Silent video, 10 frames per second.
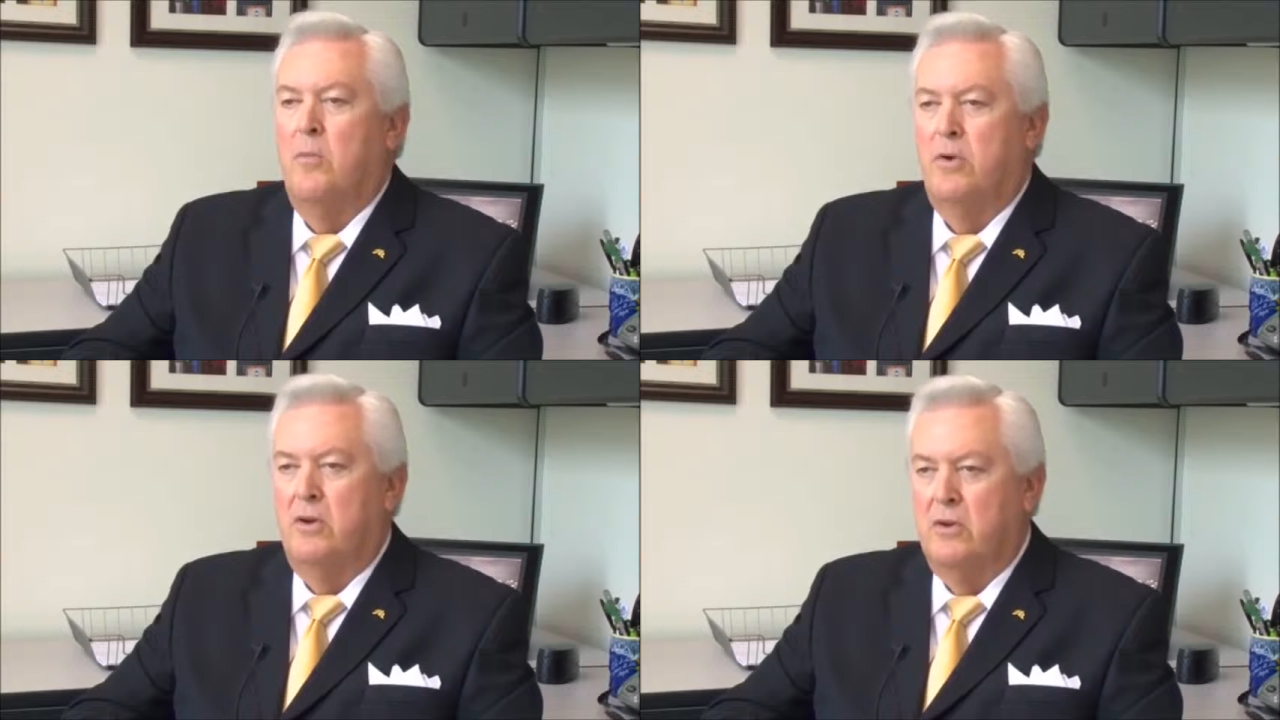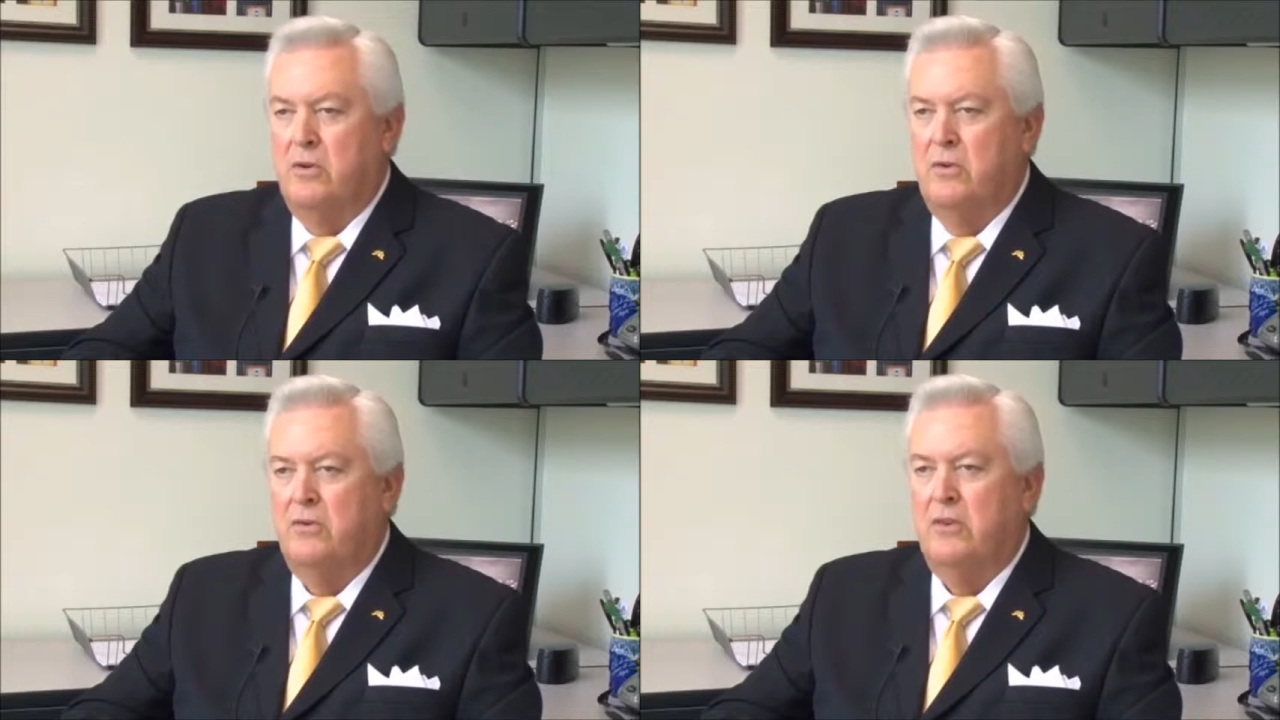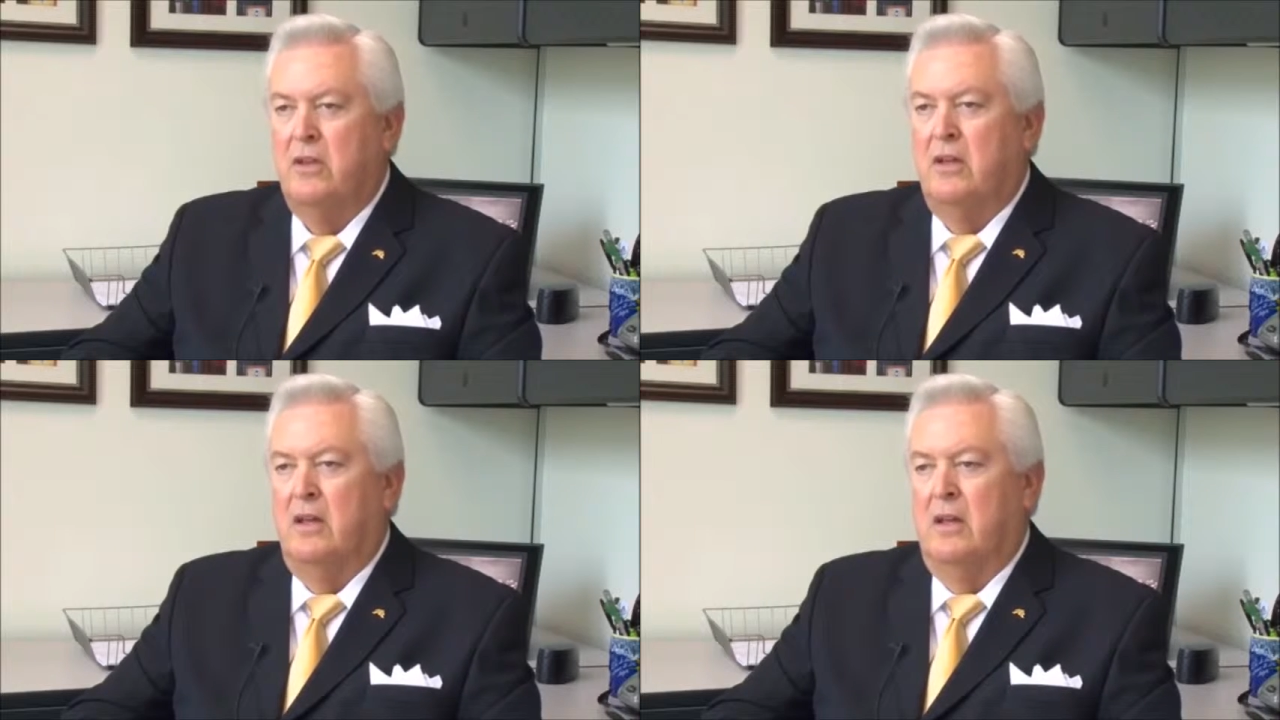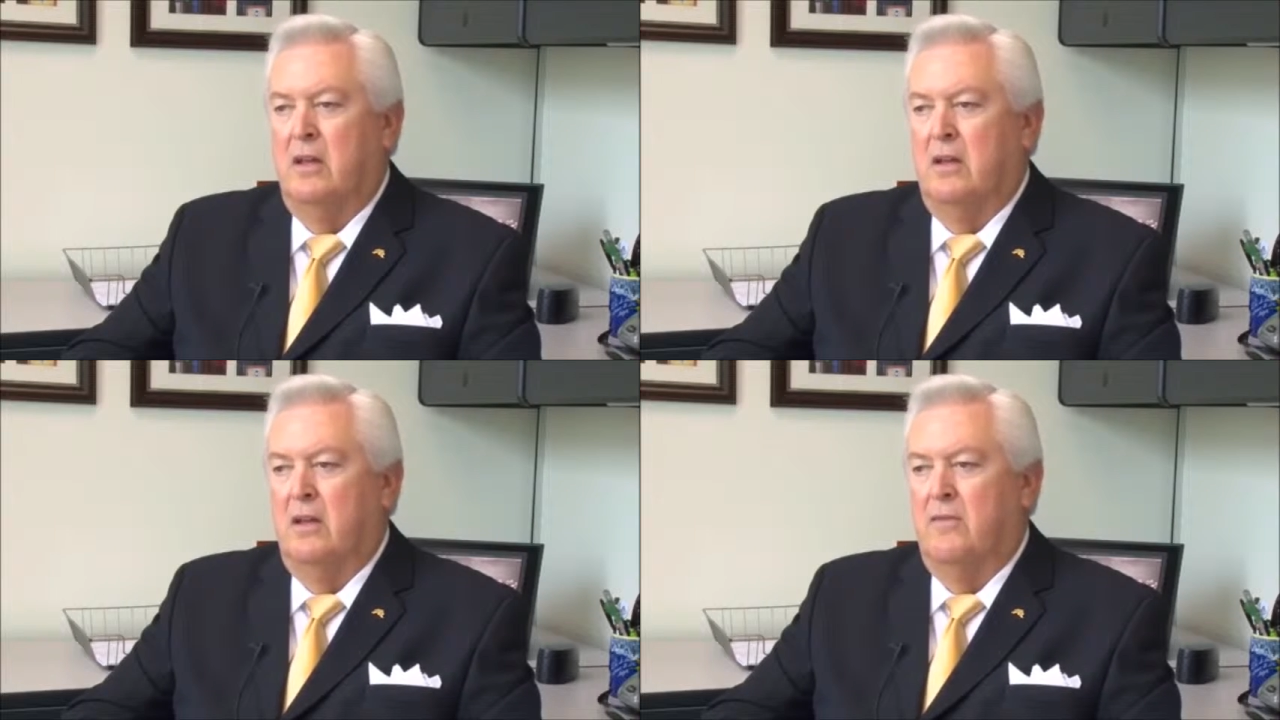produced
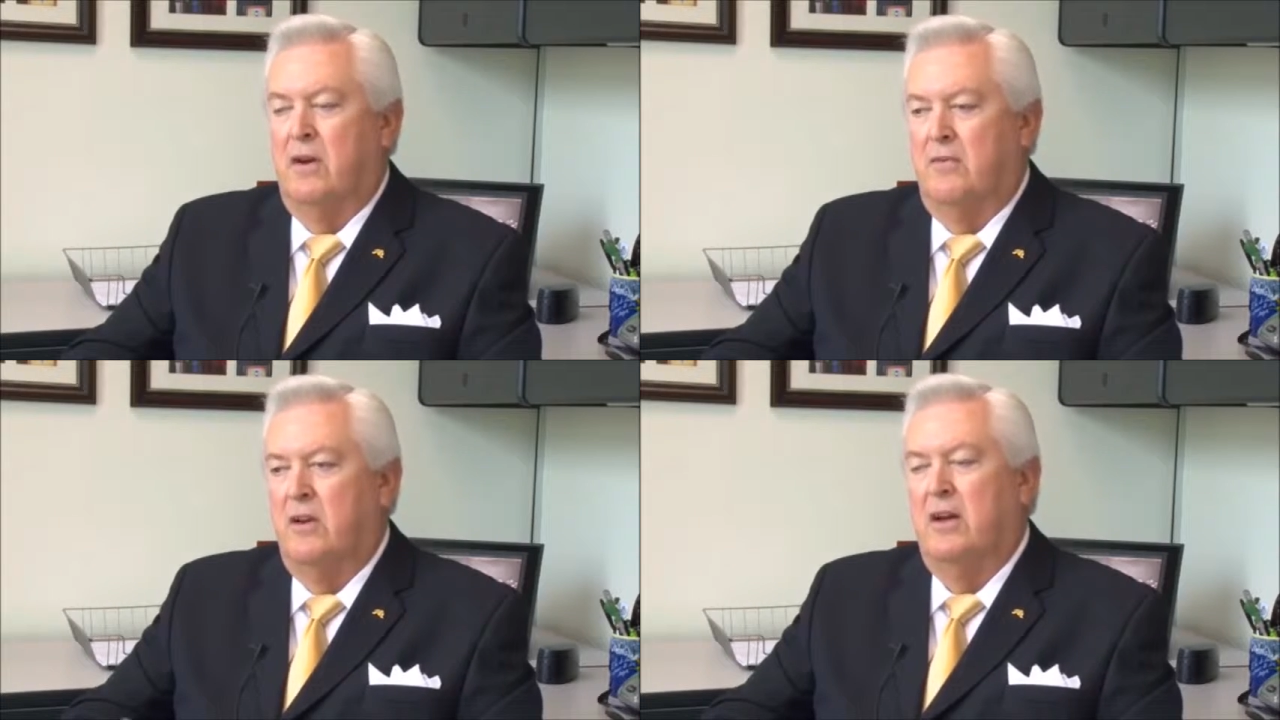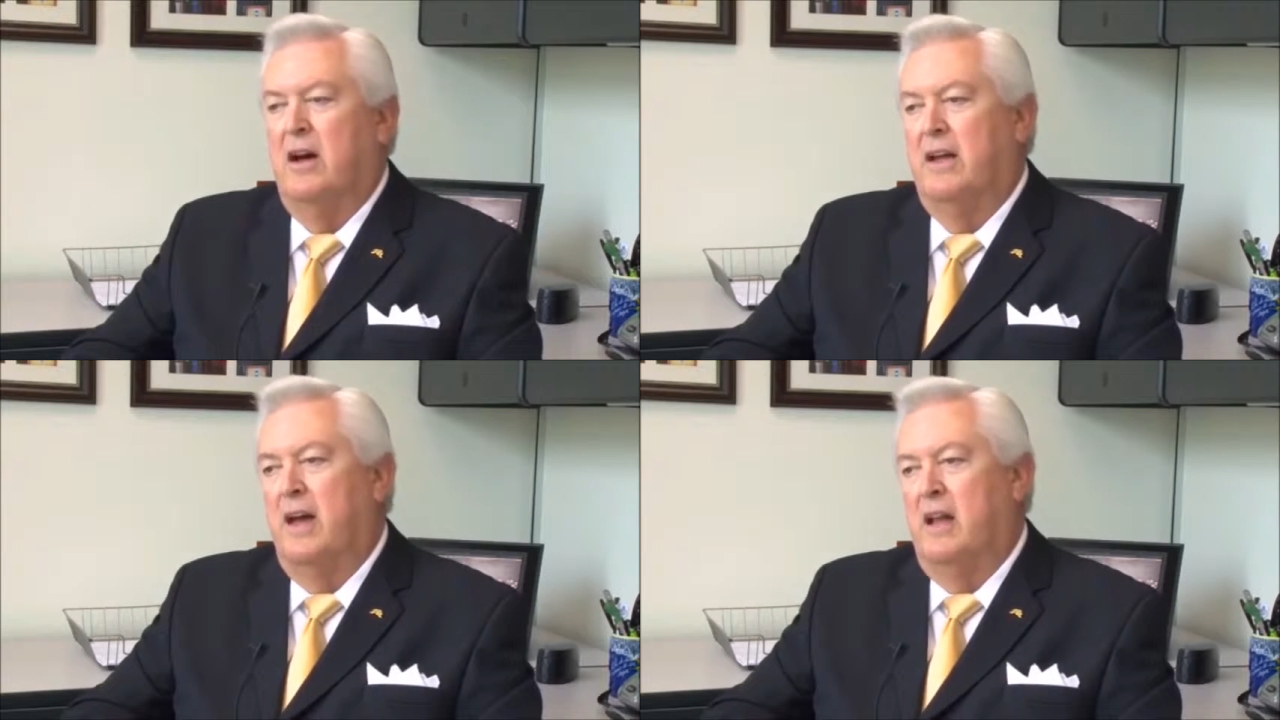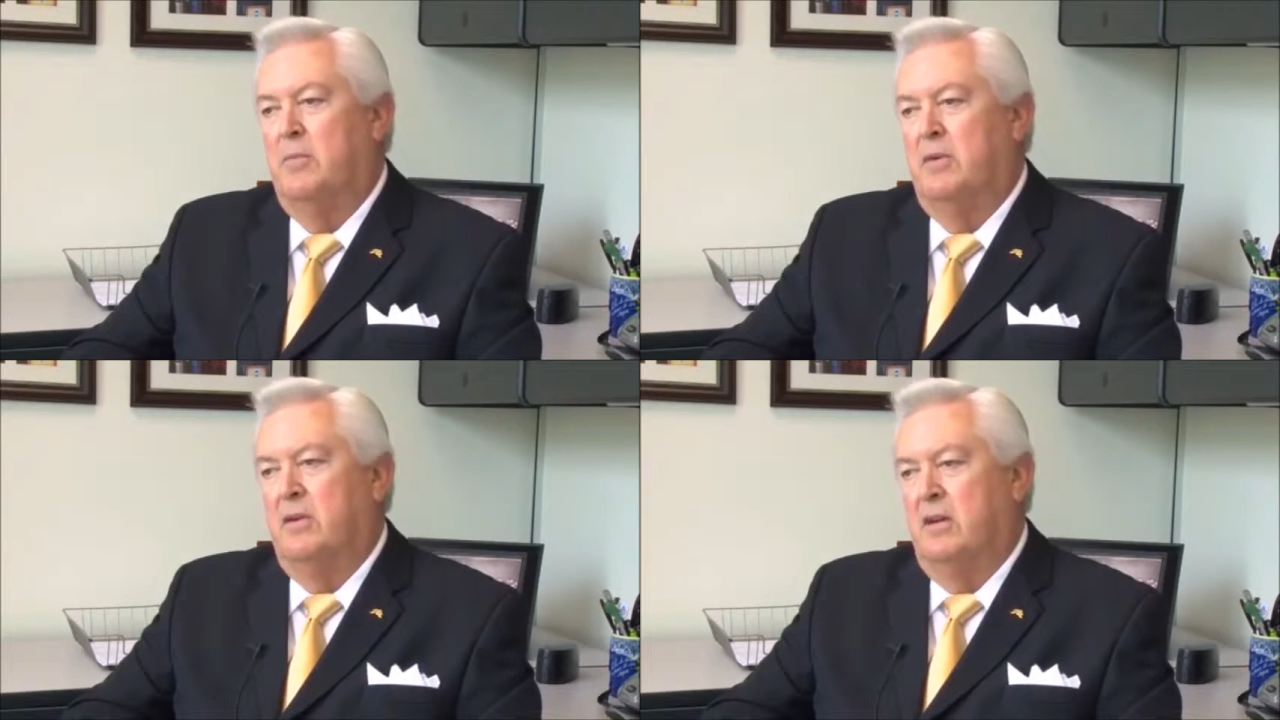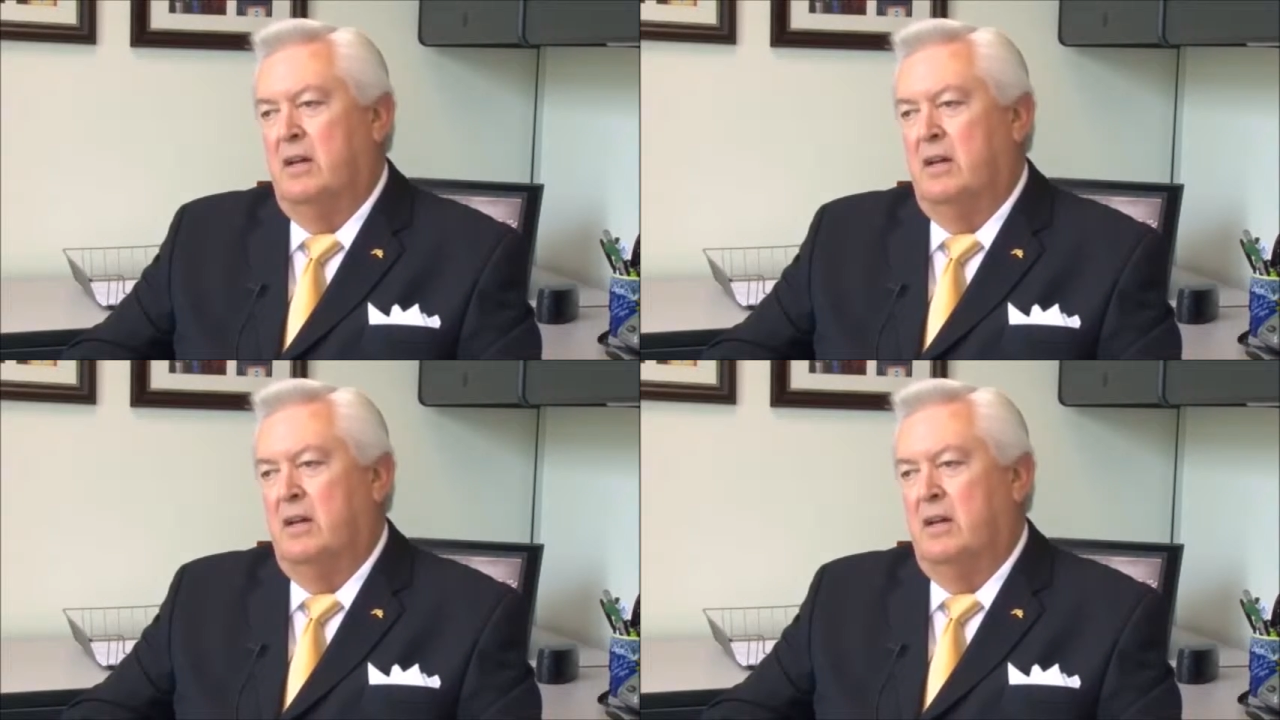and of a, very high caliber.